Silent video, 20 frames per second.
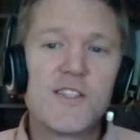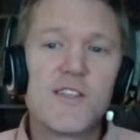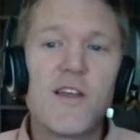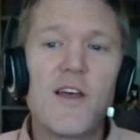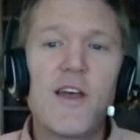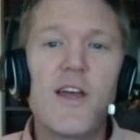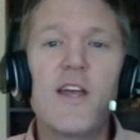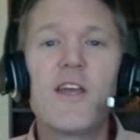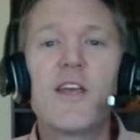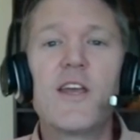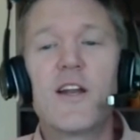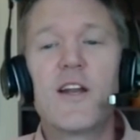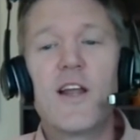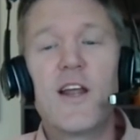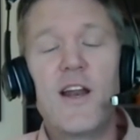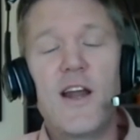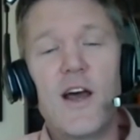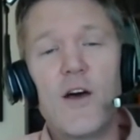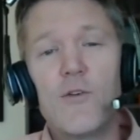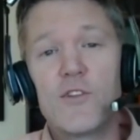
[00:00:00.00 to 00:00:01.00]
like
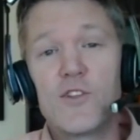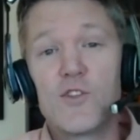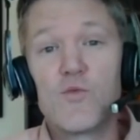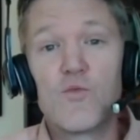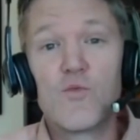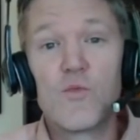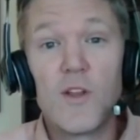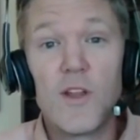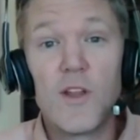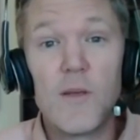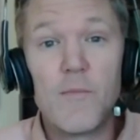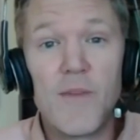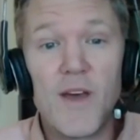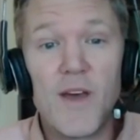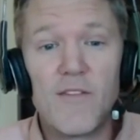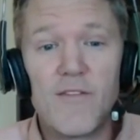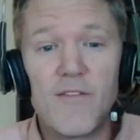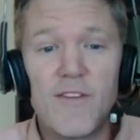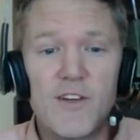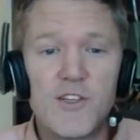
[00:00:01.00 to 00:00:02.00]
and how it's really
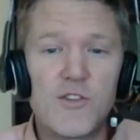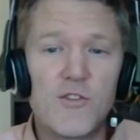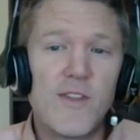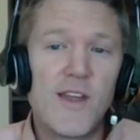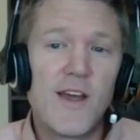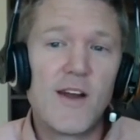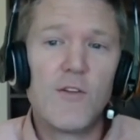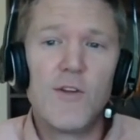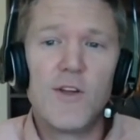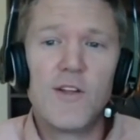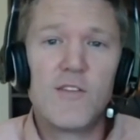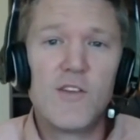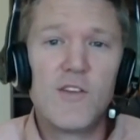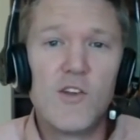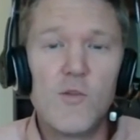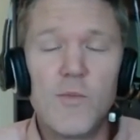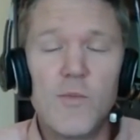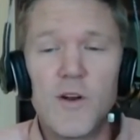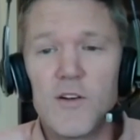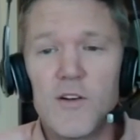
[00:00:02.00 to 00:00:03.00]
beneficial not only to
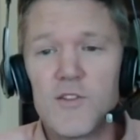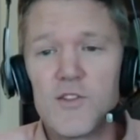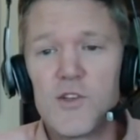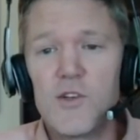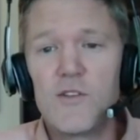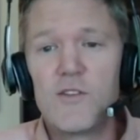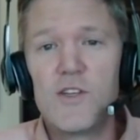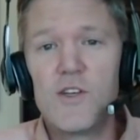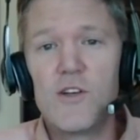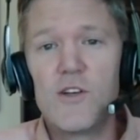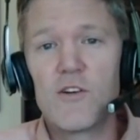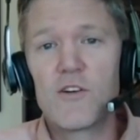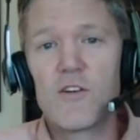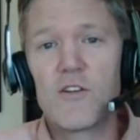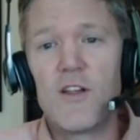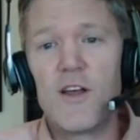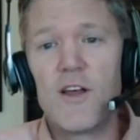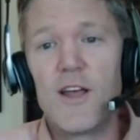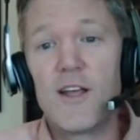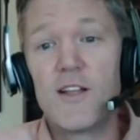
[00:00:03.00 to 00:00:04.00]
you but also to your
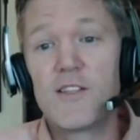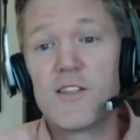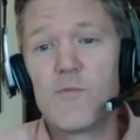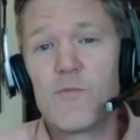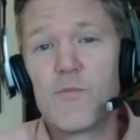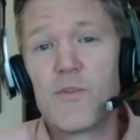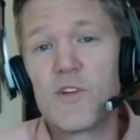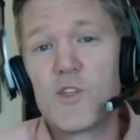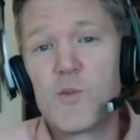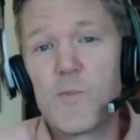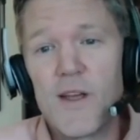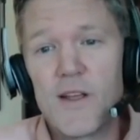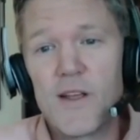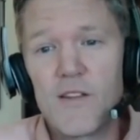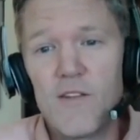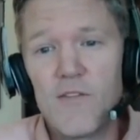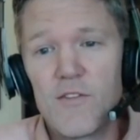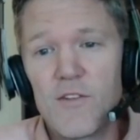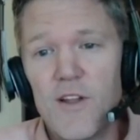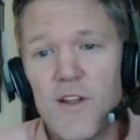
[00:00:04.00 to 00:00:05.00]
clients and
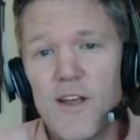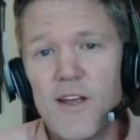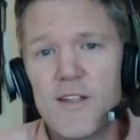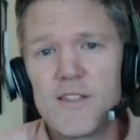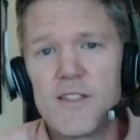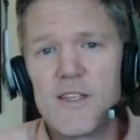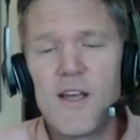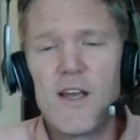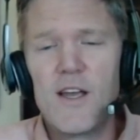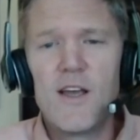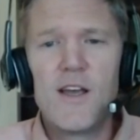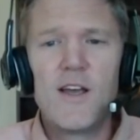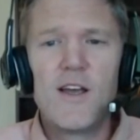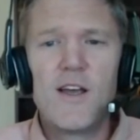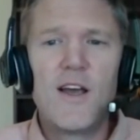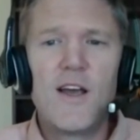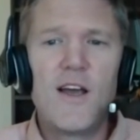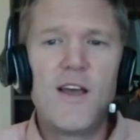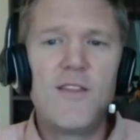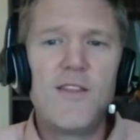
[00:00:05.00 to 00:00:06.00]
prospective clients,
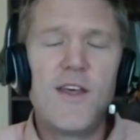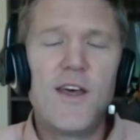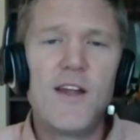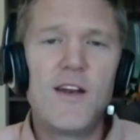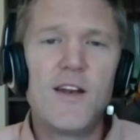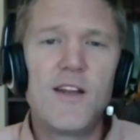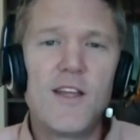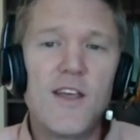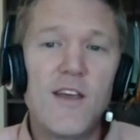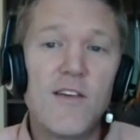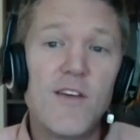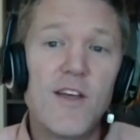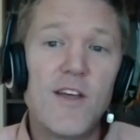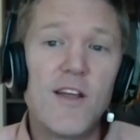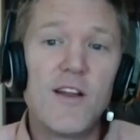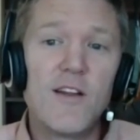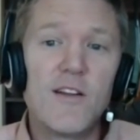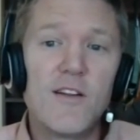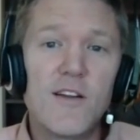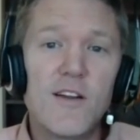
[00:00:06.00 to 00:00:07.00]
and then giving